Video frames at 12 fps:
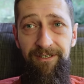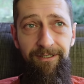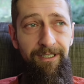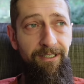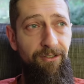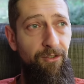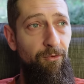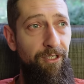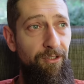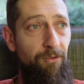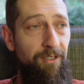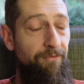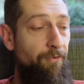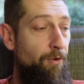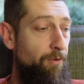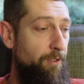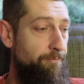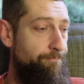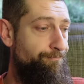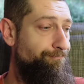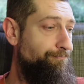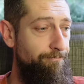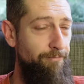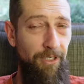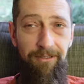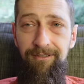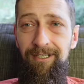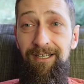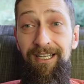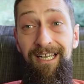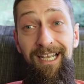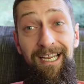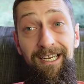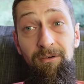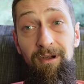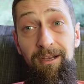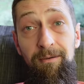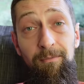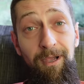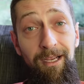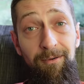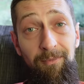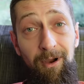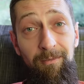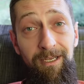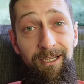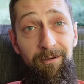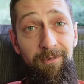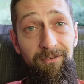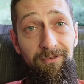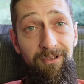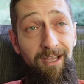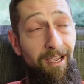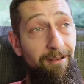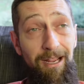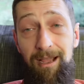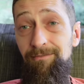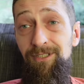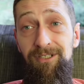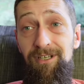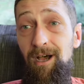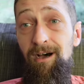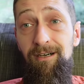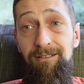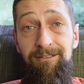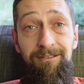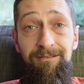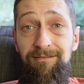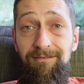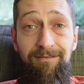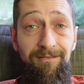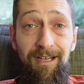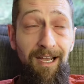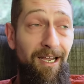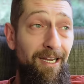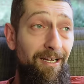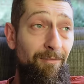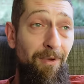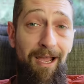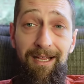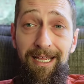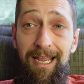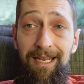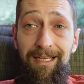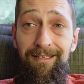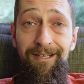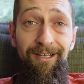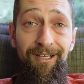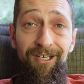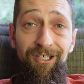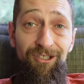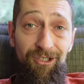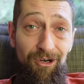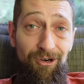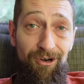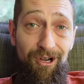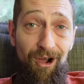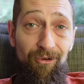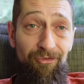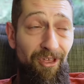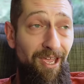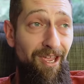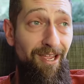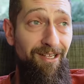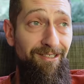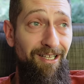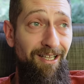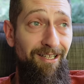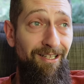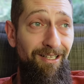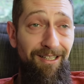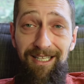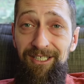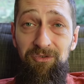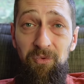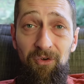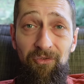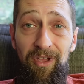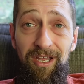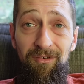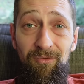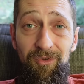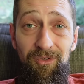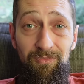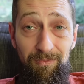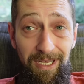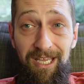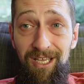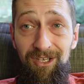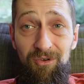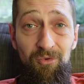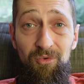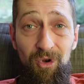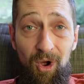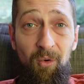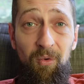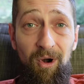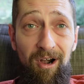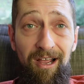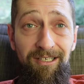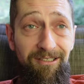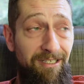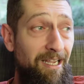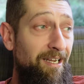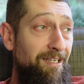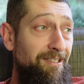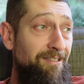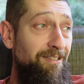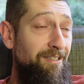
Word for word: It is twenty twenty-four. But anyway, Megan probably killed me for that. I'm just honest. I am. I can't sugarcoat things. At least one thing with me, you know where I stand.